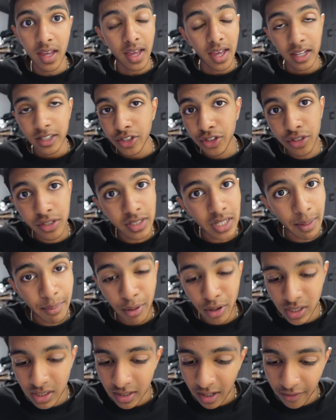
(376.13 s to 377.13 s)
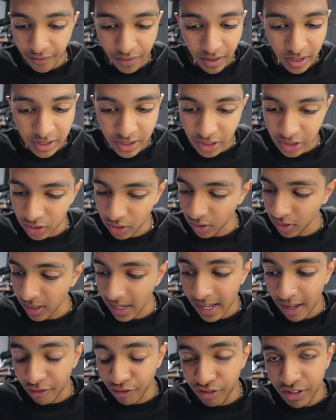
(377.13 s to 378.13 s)
As soon as I posted that first TikTok,
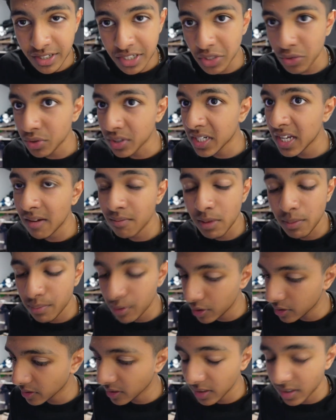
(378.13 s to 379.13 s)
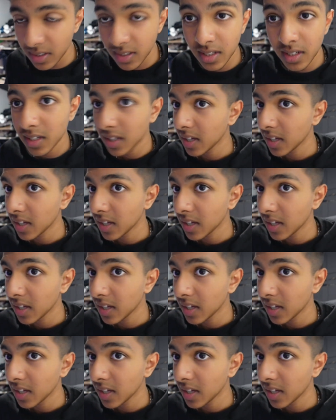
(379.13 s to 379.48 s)
every single day I've been posting.